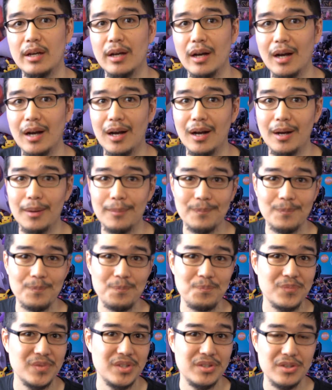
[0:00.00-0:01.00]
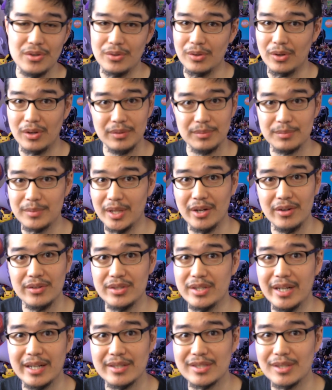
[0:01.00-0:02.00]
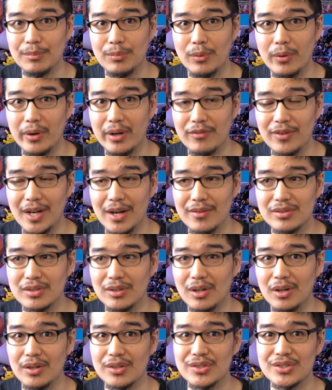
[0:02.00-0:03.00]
Um, you are guaranteed at some point a five star.